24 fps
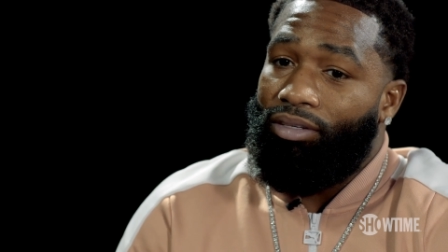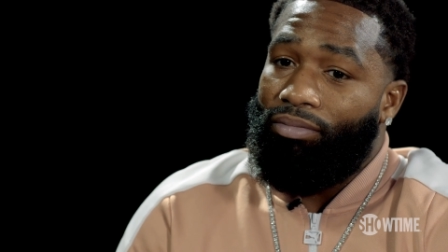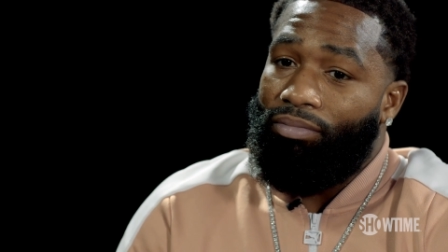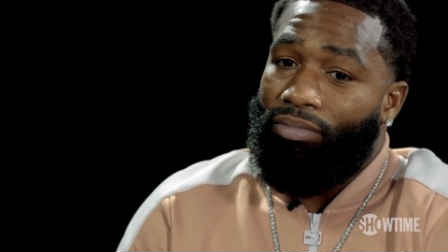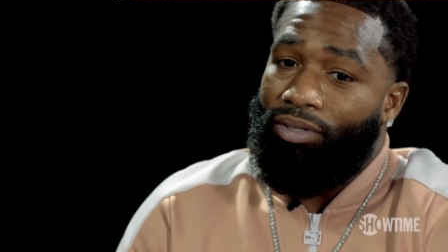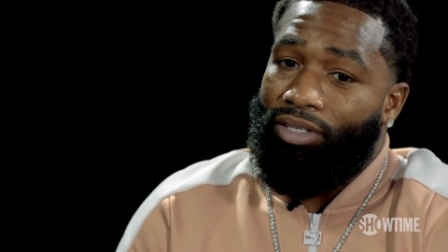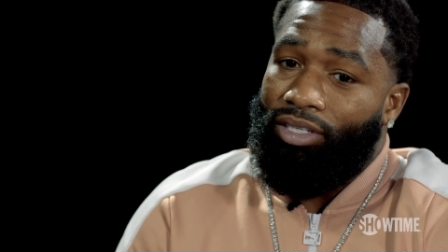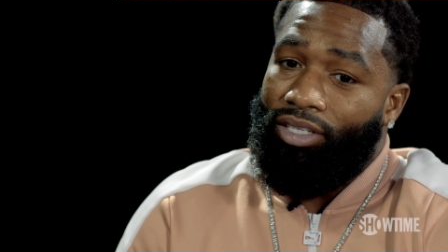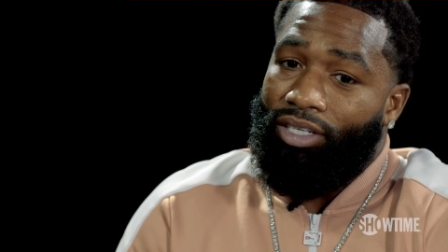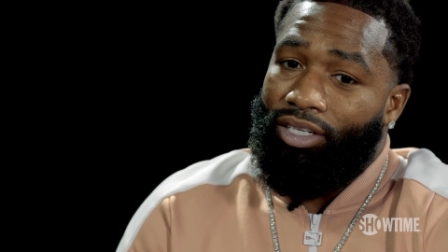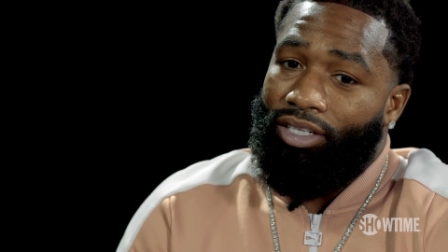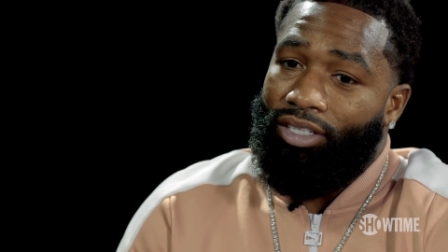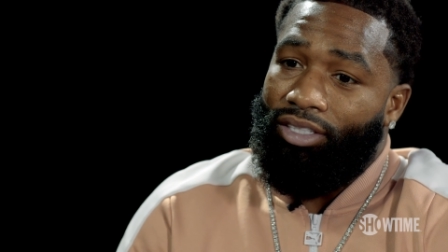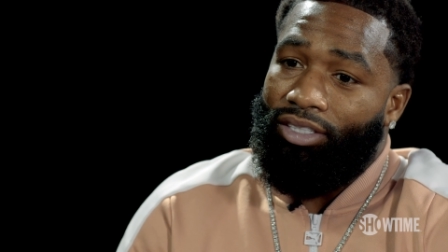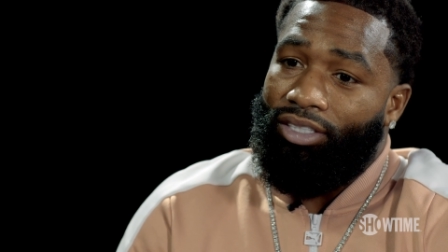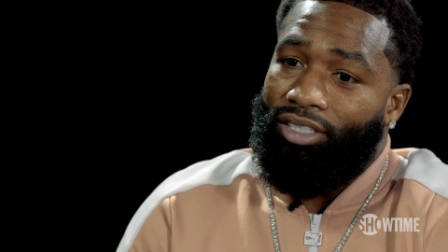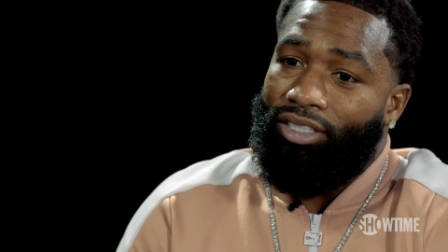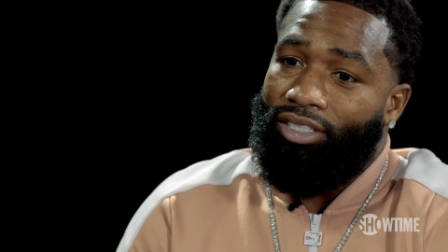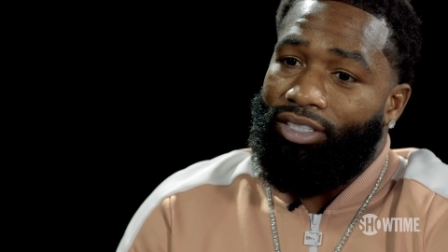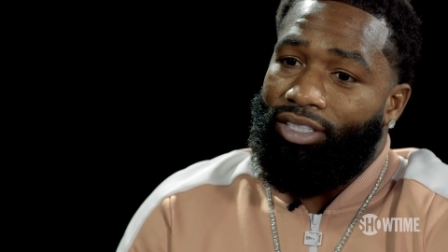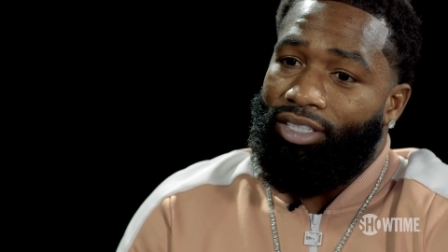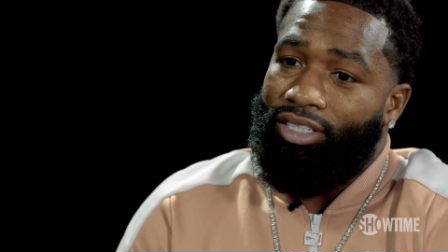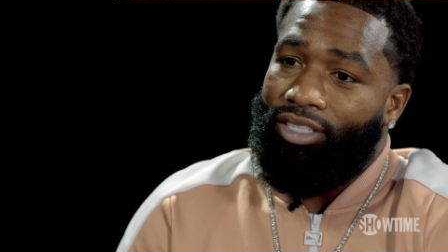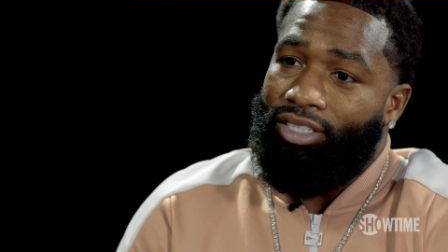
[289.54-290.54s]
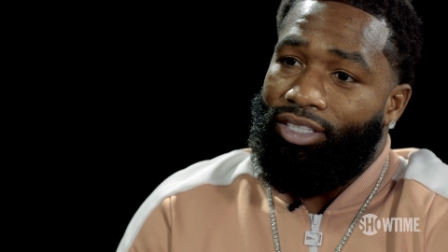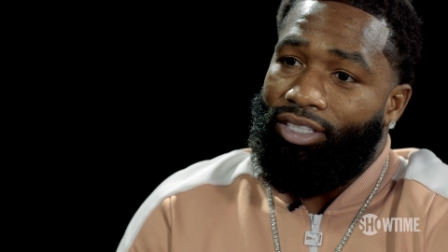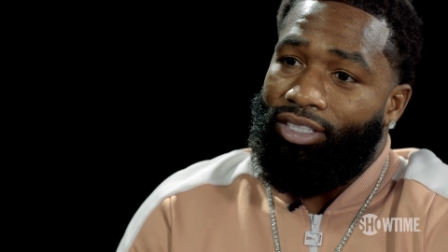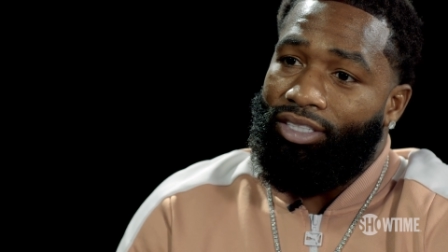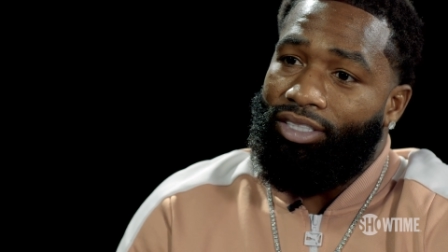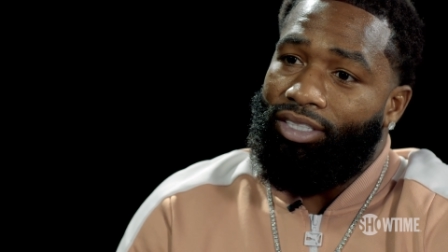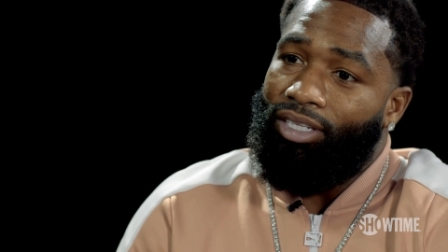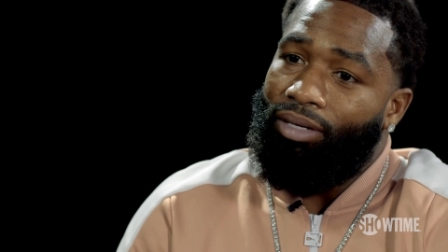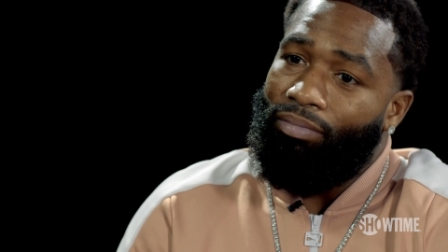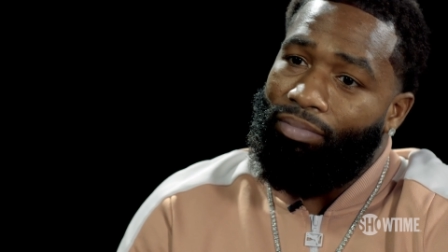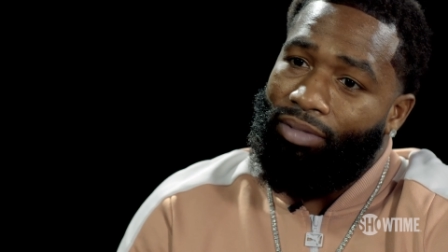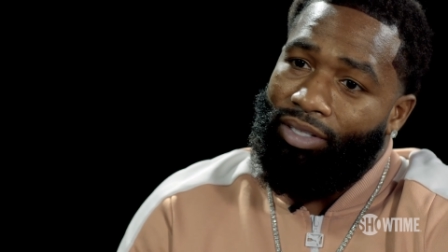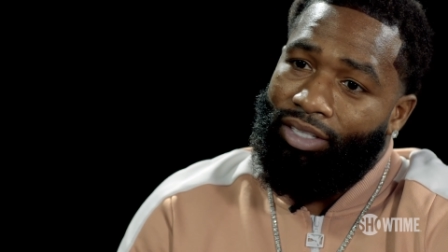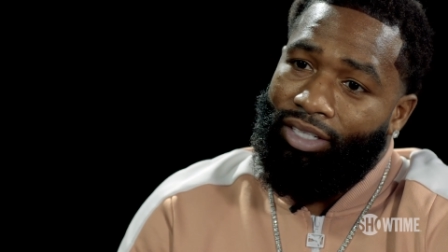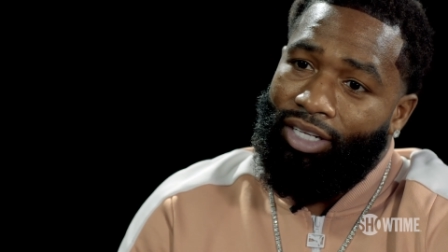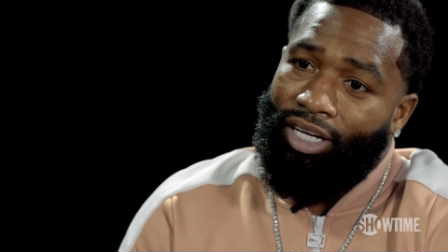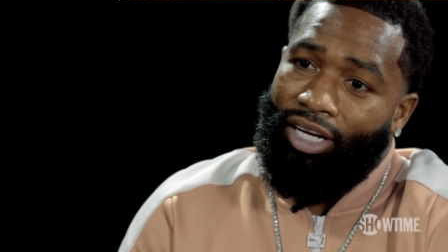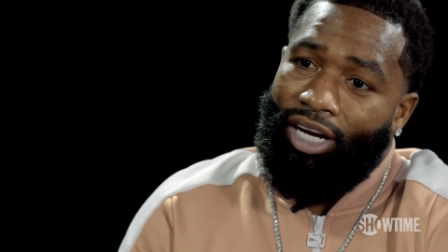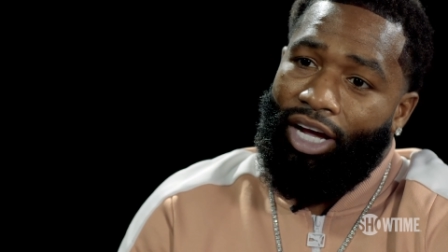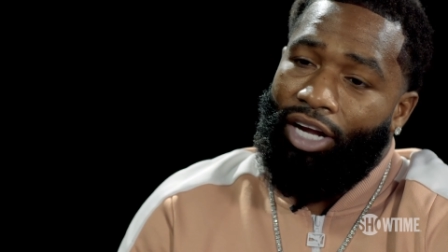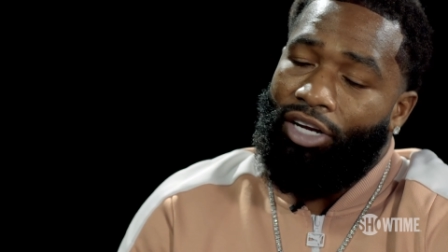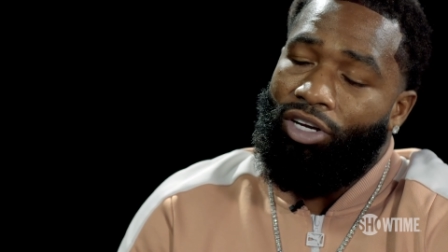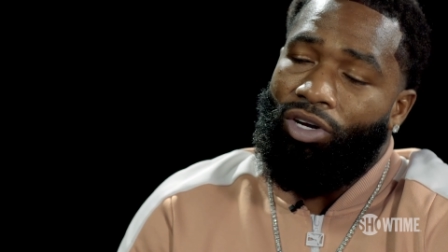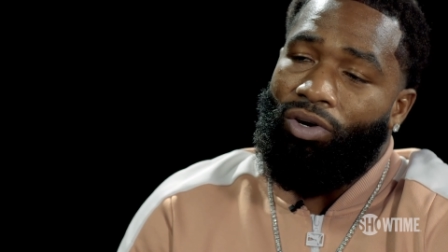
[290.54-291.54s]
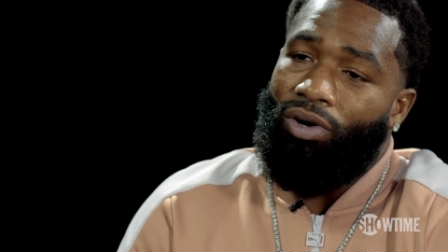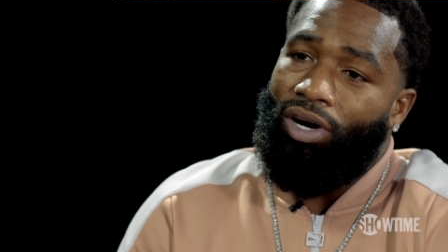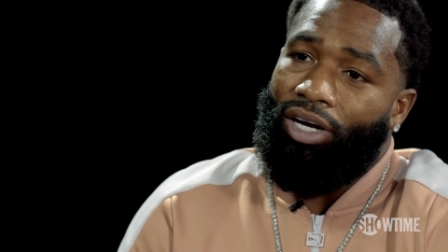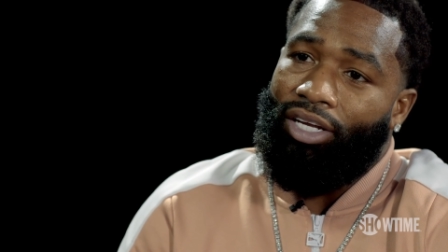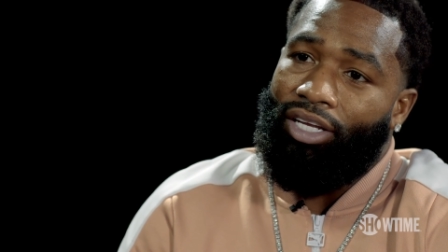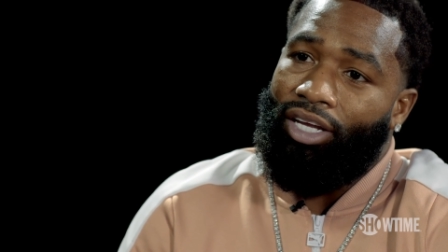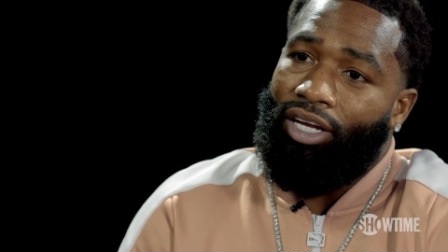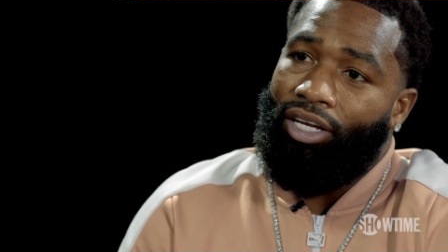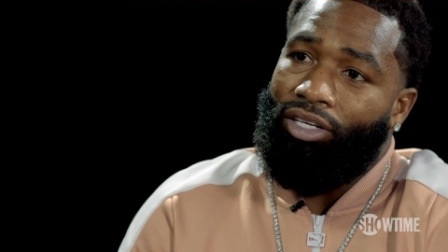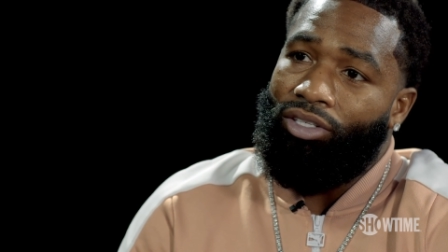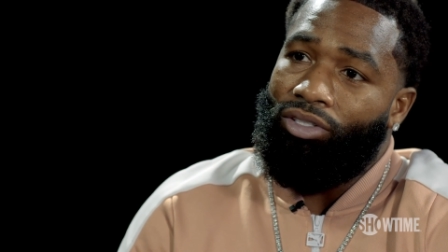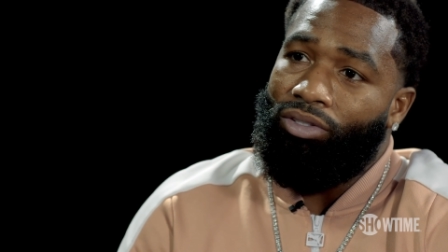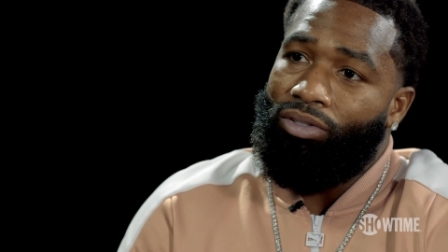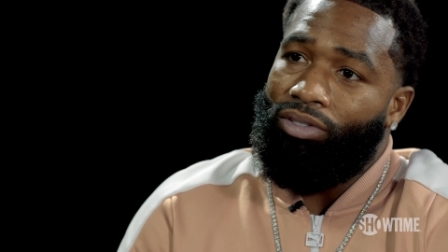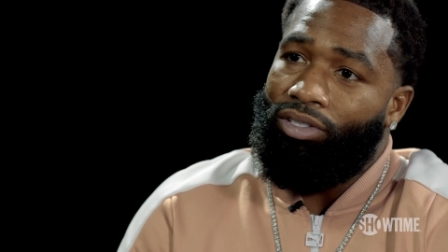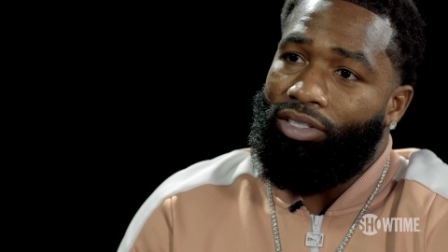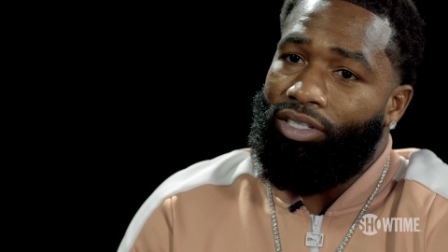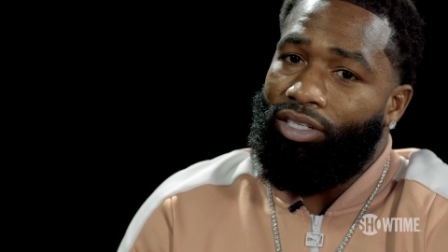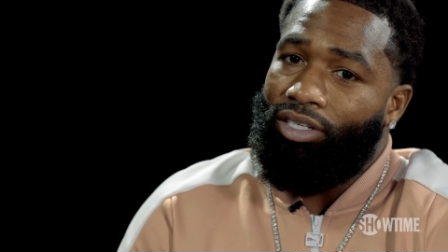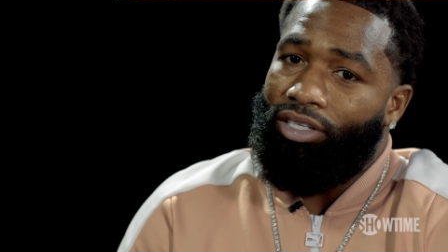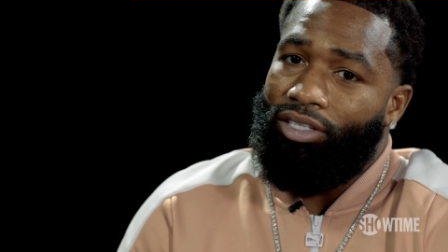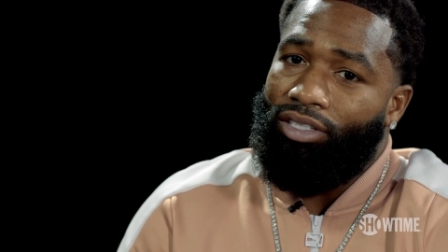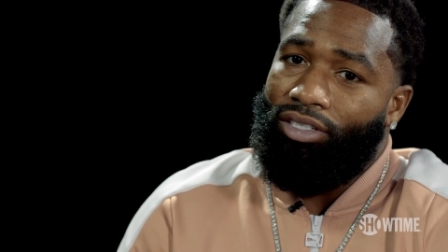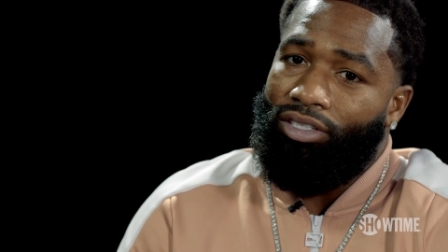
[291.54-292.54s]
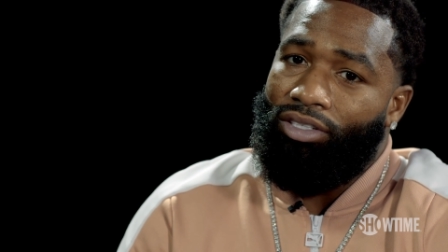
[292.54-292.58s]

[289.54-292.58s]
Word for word: because it, it's something that I know I can't do again.